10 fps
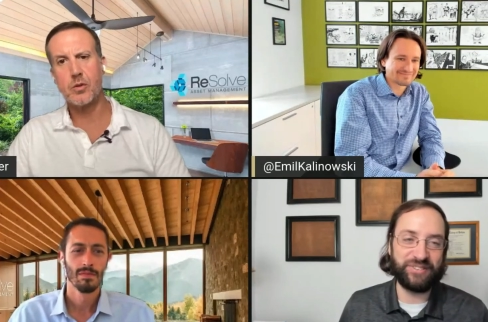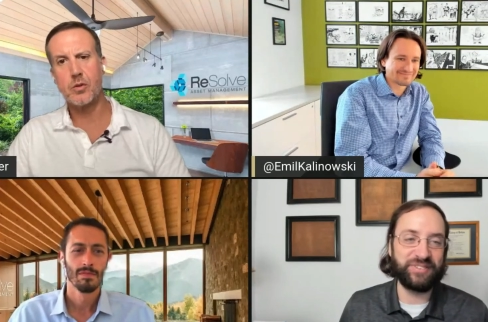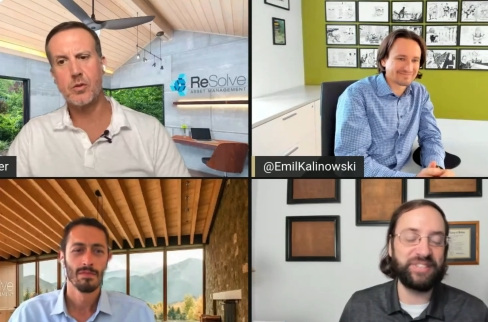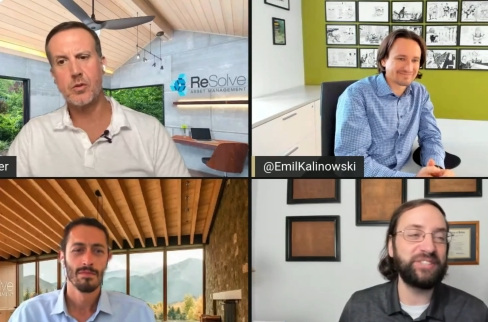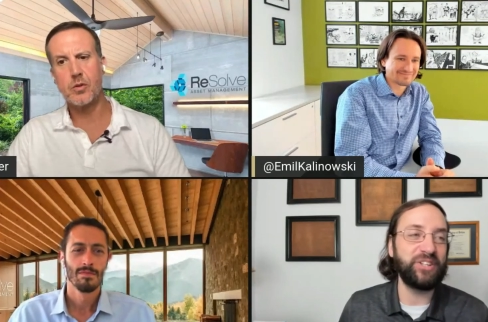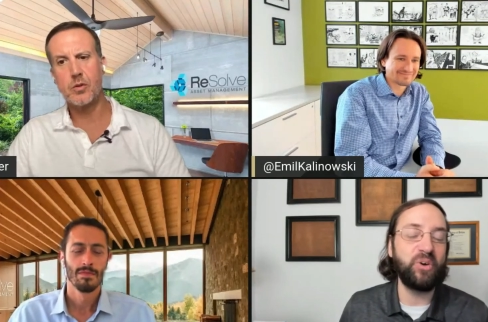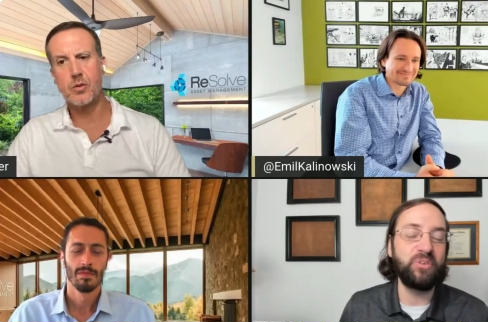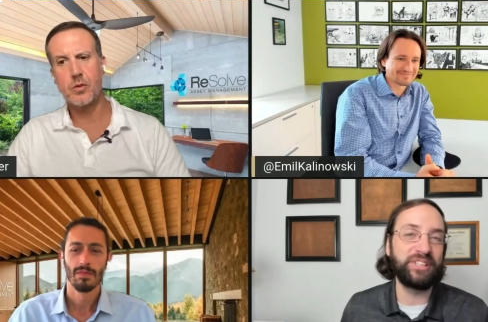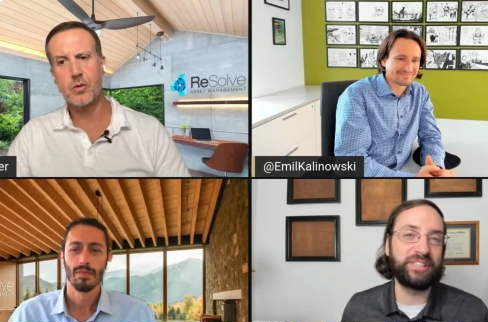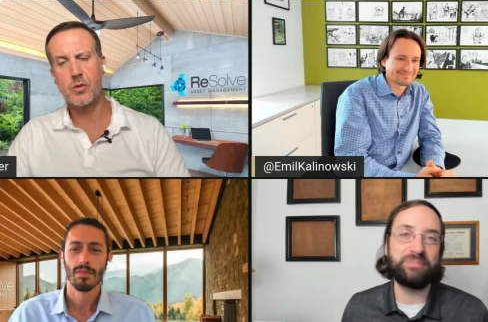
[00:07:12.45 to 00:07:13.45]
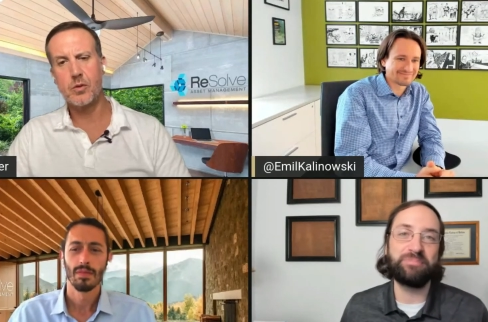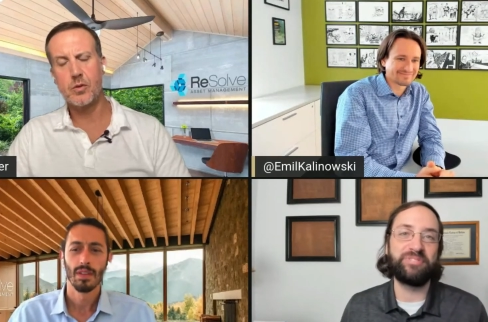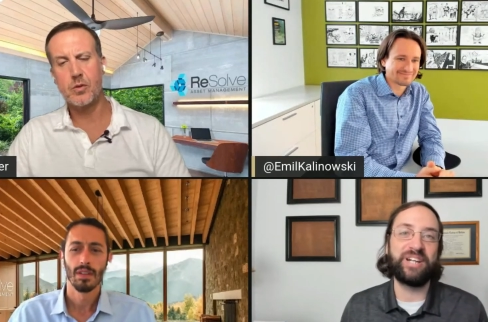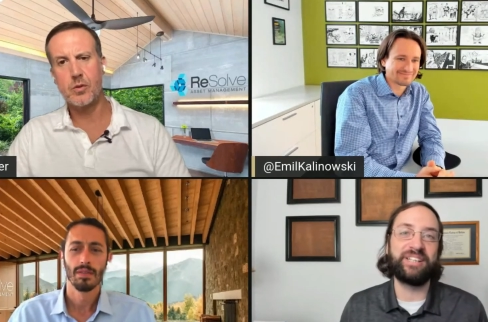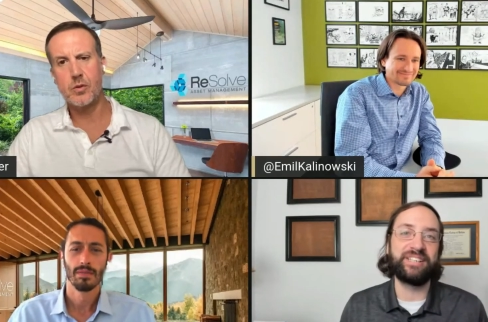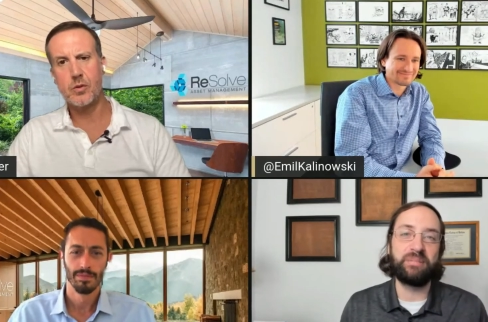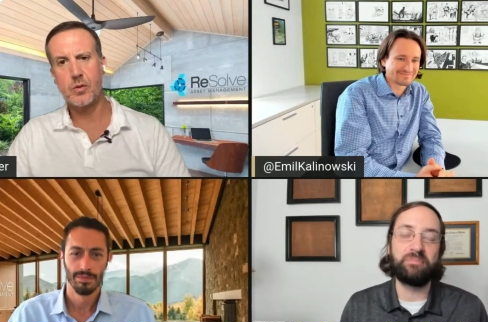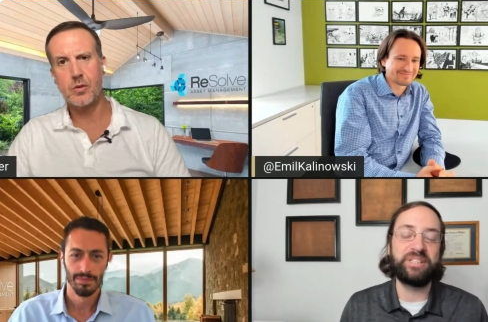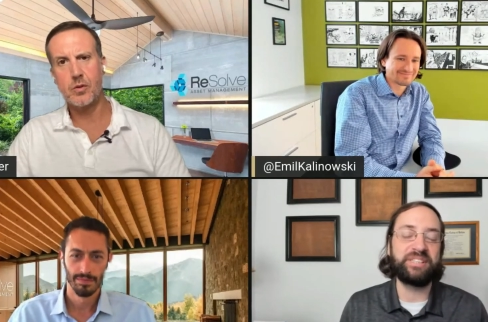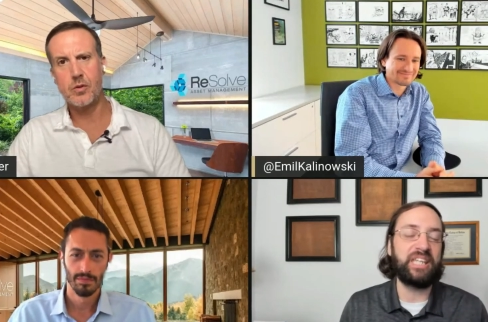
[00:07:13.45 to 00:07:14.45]
Speaker 1: know, these are overly simplified
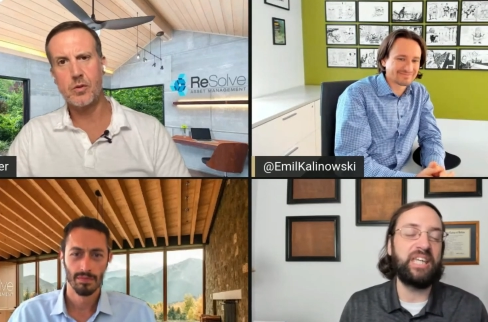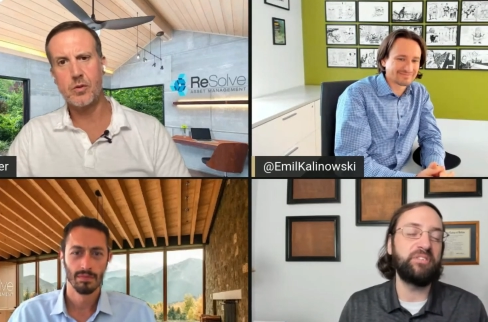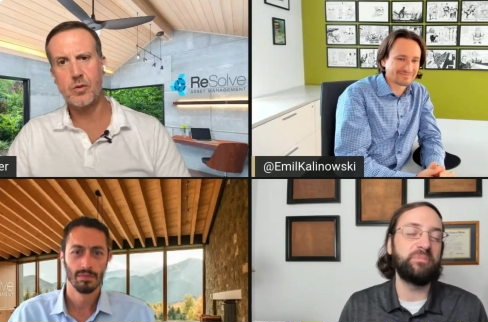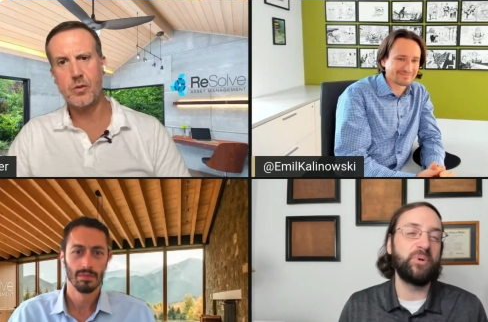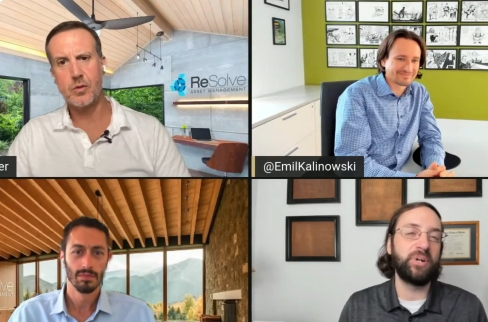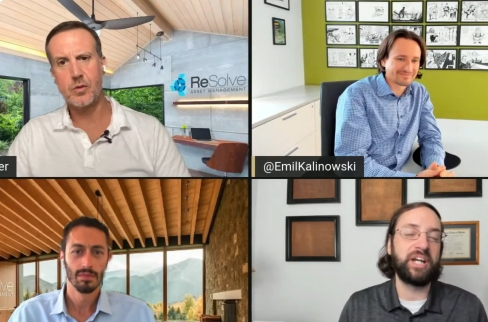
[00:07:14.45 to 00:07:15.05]
examples. It's even more